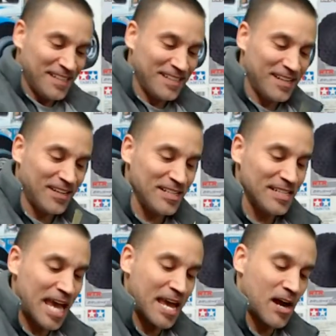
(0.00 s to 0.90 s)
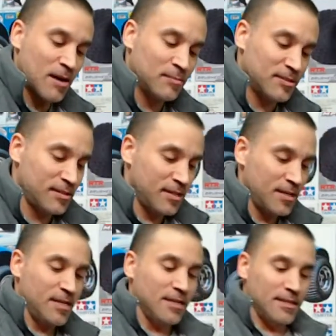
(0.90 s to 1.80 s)
Now these A-arms,
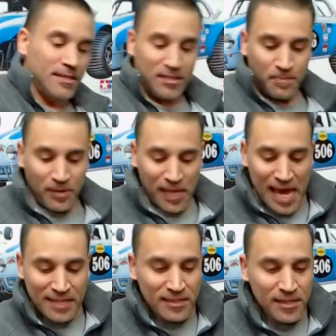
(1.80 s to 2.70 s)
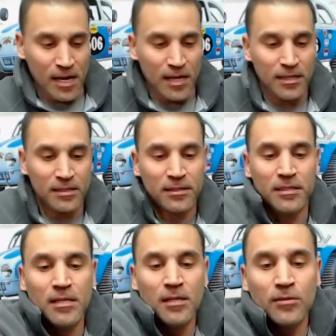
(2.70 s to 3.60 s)
this plastic on this
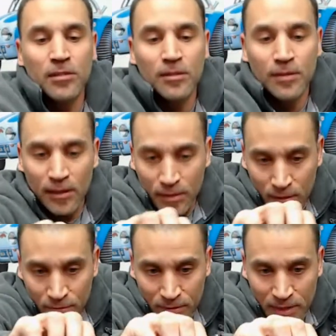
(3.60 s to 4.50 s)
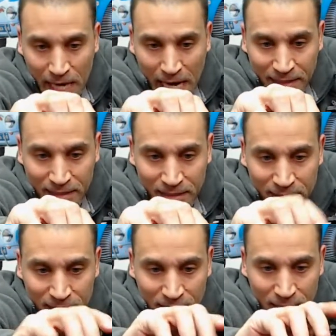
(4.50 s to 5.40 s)
Kyosho, I don't know if you guys could
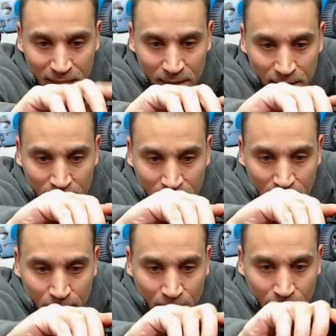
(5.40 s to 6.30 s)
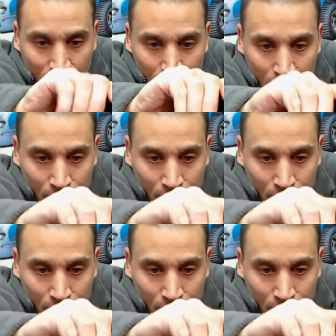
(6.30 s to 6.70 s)
see it, but